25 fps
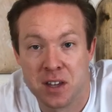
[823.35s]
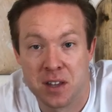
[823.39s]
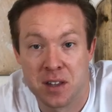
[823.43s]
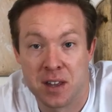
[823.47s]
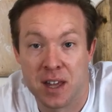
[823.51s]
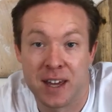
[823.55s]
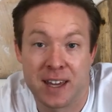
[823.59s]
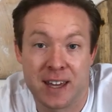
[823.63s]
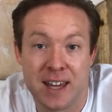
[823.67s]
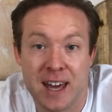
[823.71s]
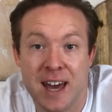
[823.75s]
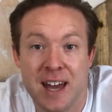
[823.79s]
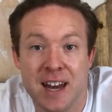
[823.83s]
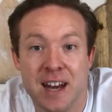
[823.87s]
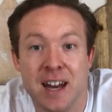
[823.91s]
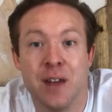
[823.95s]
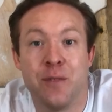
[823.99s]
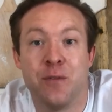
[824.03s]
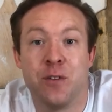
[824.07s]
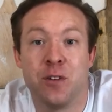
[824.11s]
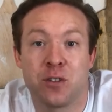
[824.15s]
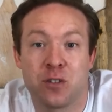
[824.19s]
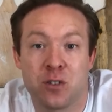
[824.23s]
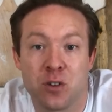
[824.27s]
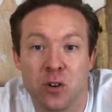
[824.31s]
Again, if
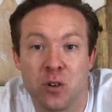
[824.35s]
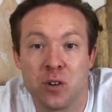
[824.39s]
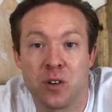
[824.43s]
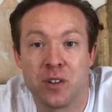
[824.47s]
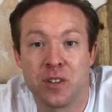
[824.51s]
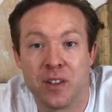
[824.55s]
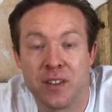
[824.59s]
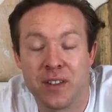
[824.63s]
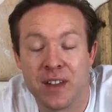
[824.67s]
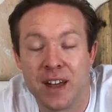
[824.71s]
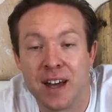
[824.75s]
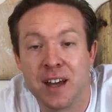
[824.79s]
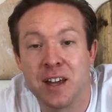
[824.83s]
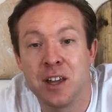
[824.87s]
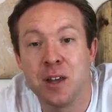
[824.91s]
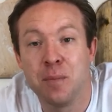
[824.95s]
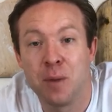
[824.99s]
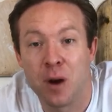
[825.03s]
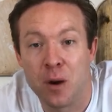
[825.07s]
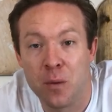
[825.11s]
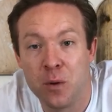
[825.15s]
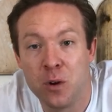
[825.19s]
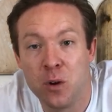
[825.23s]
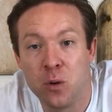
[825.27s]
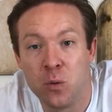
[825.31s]
it's cooler than that, you
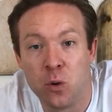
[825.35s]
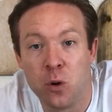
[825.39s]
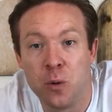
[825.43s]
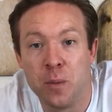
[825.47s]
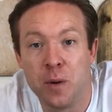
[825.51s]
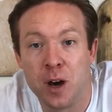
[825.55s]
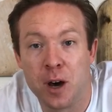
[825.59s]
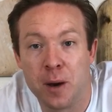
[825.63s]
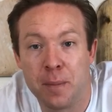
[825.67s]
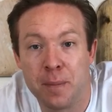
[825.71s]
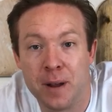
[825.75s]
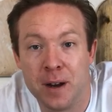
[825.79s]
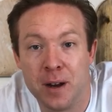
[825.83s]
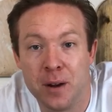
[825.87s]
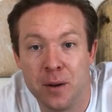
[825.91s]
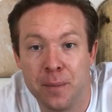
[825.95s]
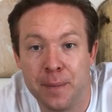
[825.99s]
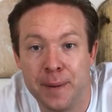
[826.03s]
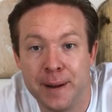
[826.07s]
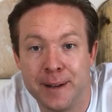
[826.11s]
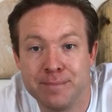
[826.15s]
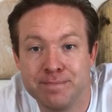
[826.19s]
might want to warm it up a little bit.